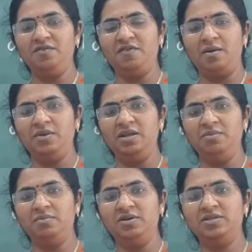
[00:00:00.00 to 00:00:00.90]
family
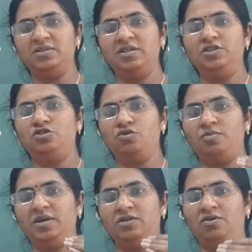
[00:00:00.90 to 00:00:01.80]
members, they need to
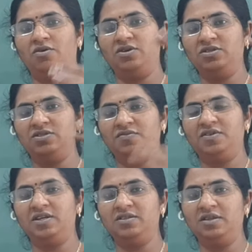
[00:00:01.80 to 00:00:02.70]
obey the orders of
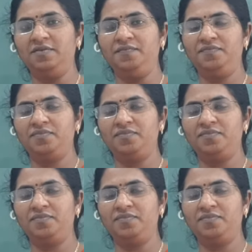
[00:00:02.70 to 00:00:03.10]
Karta